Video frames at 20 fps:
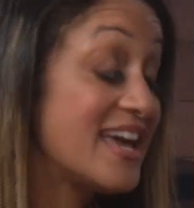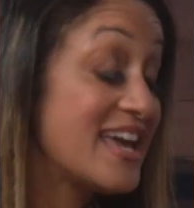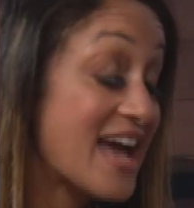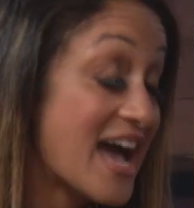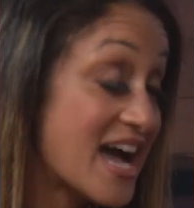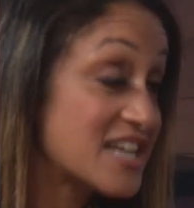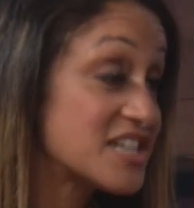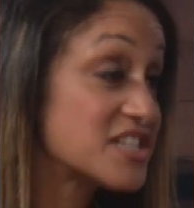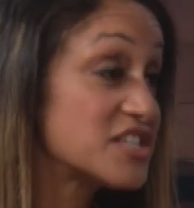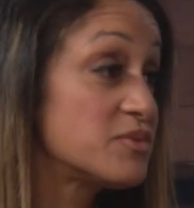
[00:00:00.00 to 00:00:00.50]
He
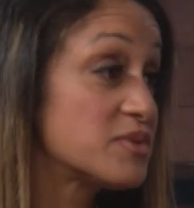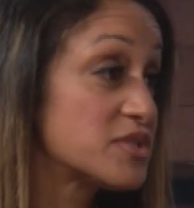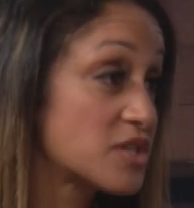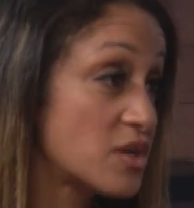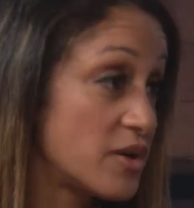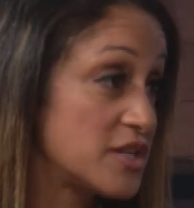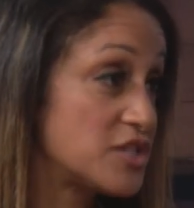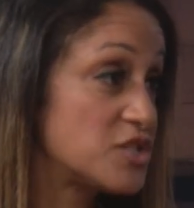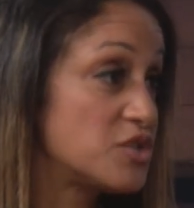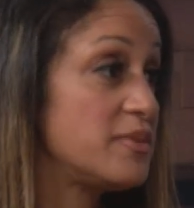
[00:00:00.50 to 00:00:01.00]
actually was
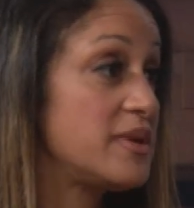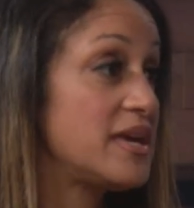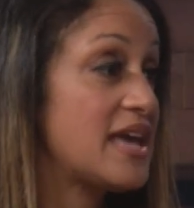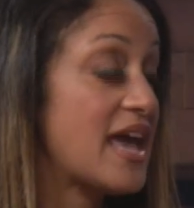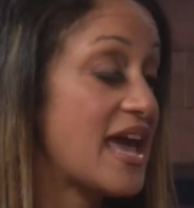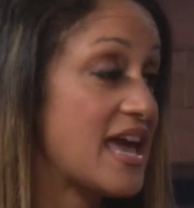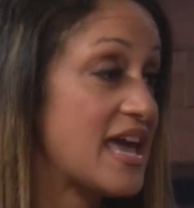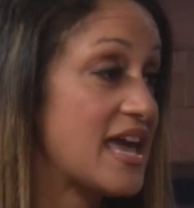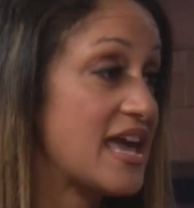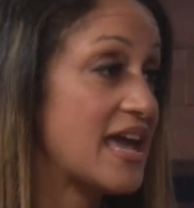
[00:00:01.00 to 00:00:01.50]
going to
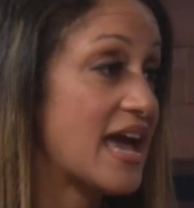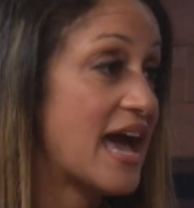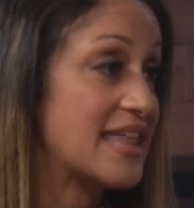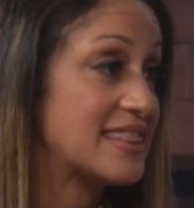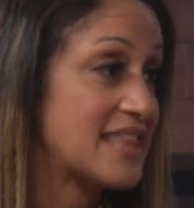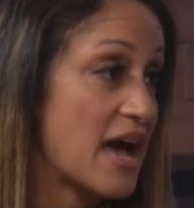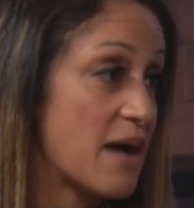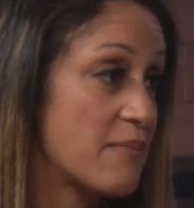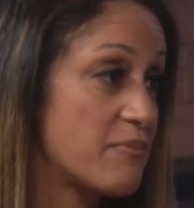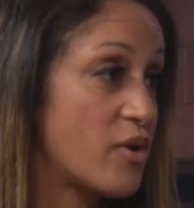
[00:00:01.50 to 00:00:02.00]
be at
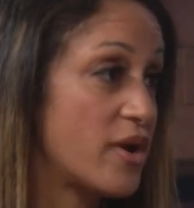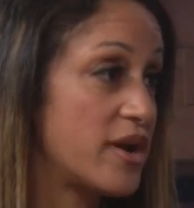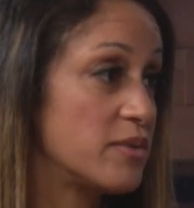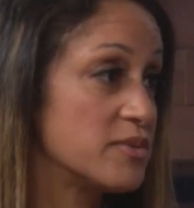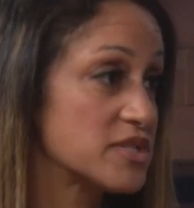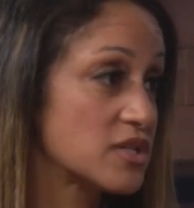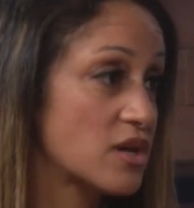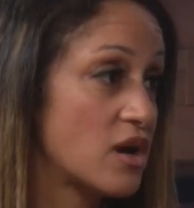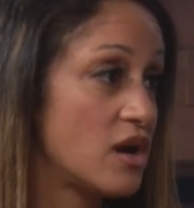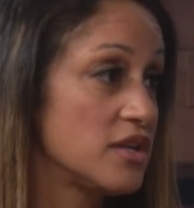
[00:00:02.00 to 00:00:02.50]
that point it
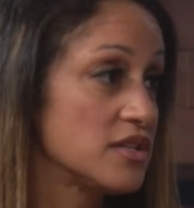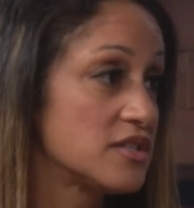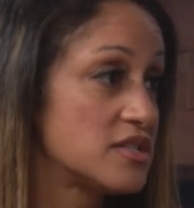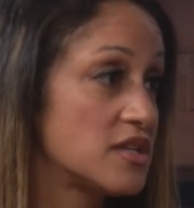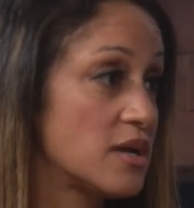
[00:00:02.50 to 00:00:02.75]
was called